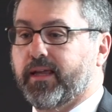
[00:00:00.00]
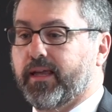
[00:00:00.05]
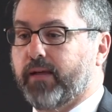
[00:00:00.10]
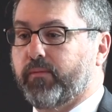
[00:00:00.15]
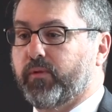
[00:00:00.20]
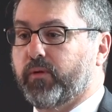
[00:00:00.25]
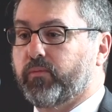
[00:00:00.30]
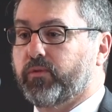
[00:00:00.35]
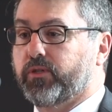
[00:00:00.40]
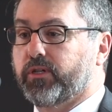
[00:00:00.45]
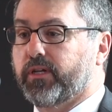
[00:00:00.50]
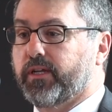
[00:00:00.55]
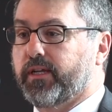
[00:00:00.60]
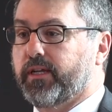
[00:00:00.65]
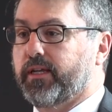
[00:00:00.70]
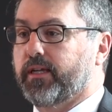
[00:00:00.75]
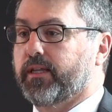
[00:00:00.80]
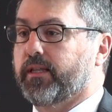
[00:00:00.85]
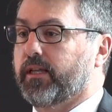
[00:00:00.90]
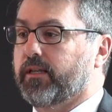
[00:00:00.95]

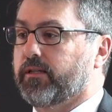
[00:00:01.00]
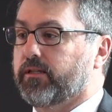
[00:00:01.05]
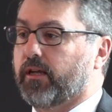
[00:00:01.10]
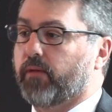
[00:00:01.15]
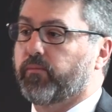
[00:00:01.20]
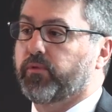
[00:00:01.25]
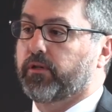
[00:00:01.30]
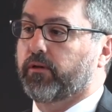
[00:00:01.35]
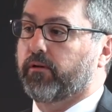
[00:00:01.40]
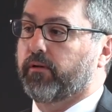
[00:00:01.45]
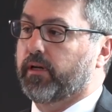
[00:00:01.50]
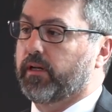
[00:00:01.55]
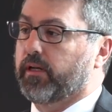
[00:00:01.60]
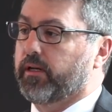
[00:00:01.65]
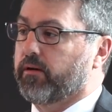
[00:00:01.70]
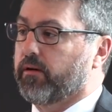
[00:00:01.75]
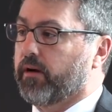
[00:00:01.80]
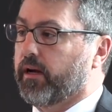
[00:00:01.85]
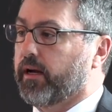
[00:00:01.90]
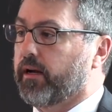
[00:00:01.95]
MMG, and then subsequently
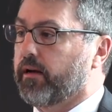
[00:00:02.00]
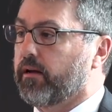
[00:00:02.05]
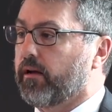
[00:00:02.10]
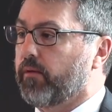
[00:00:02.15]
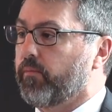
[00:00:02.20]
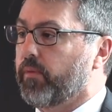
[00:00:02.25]
Craig and I